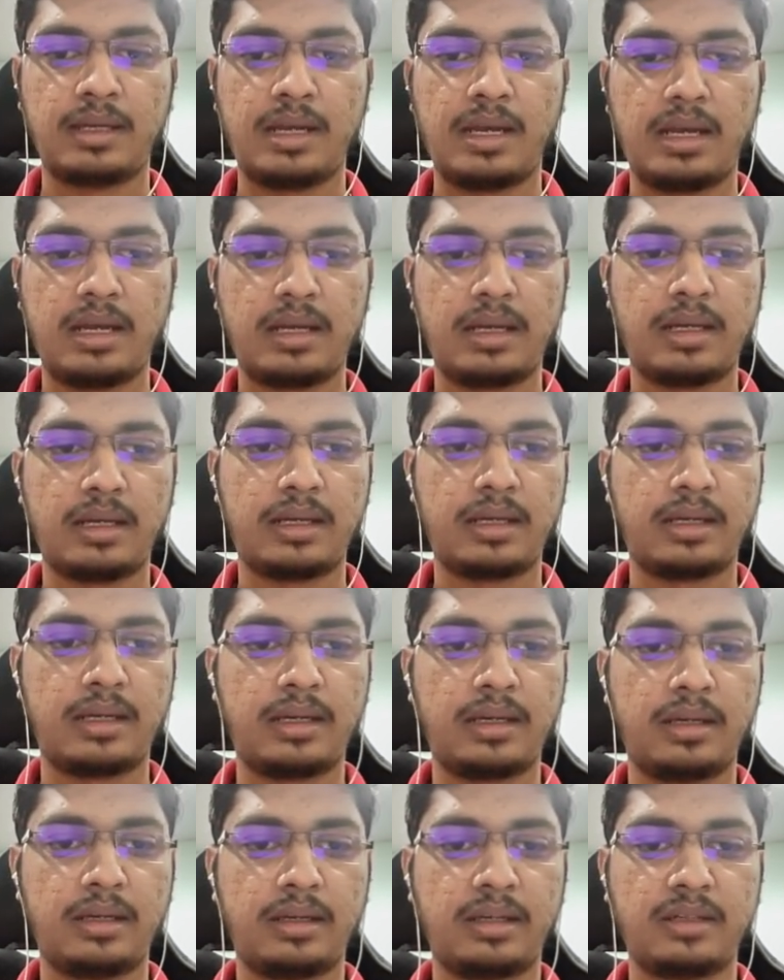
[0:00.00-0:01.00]

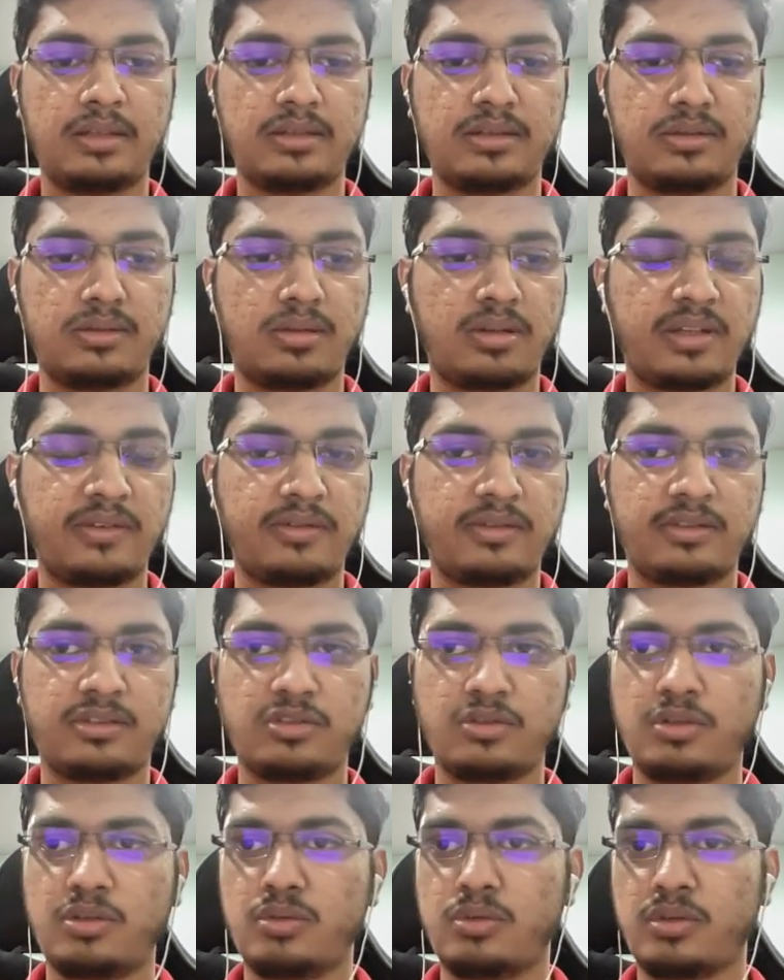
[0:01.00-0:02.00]
and it is not
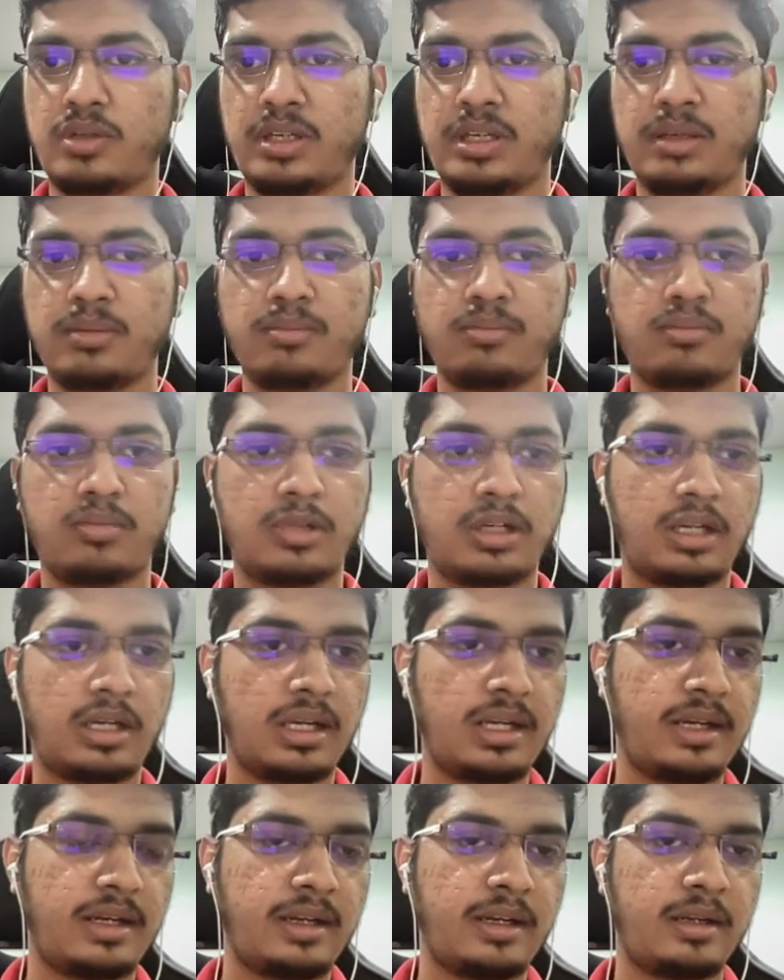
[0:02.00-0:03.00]
actually okay, but
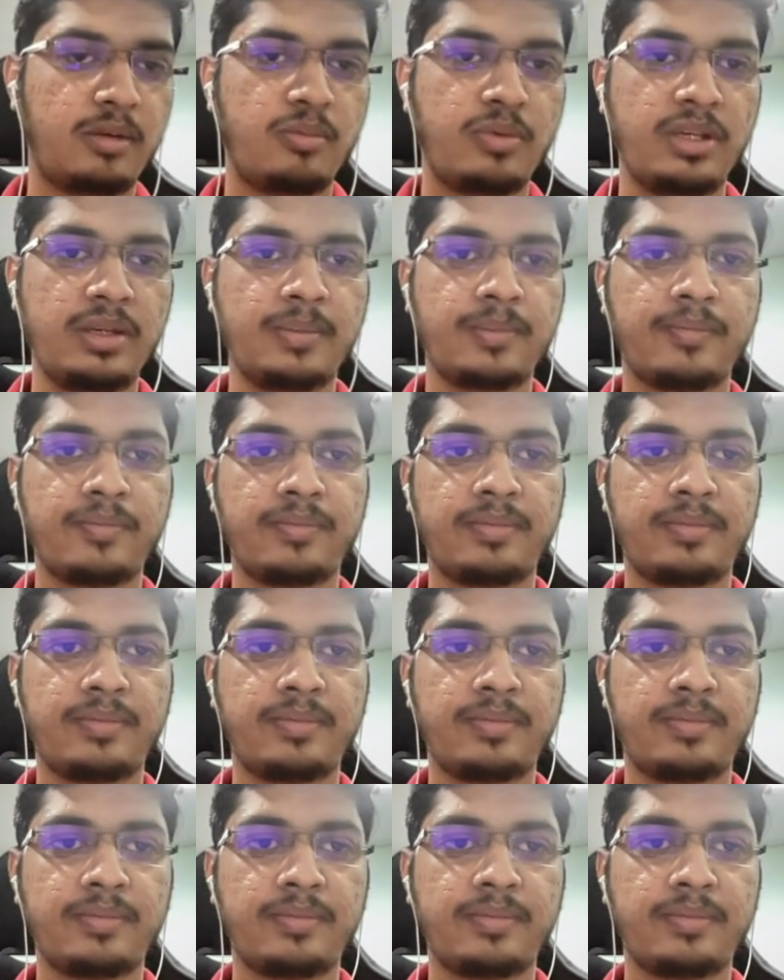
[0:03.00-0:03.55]
let it be.